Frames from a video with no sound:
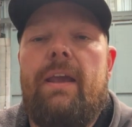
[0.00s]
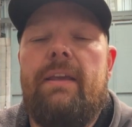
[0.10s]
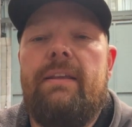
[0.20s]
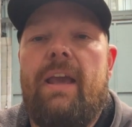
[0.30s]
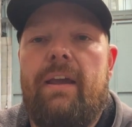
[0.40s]

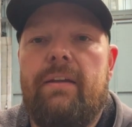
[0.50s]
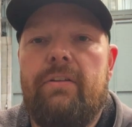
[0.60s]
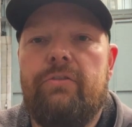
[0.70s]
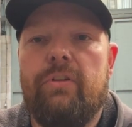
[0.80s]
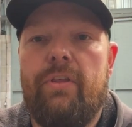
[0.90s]
yeah,
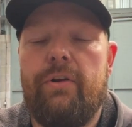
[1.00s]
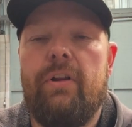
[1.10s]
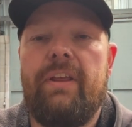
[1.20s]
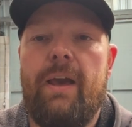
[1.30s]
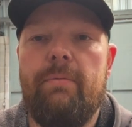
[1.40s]
so the throttle
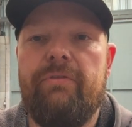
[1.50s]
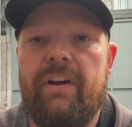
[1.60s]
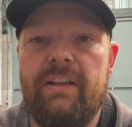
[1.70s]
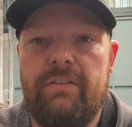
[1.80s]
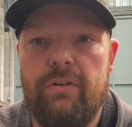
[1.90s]
cable
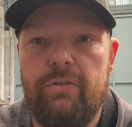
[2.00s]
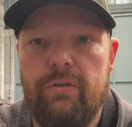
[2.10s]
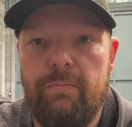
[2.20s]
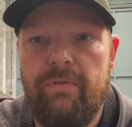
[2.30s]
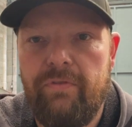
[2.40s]
finally turned
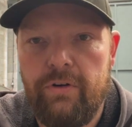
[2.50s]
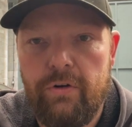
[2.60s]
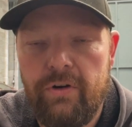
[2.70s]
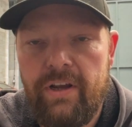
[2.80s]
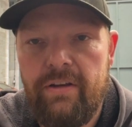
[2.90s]
up for
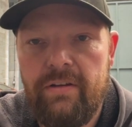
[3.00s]
Nora,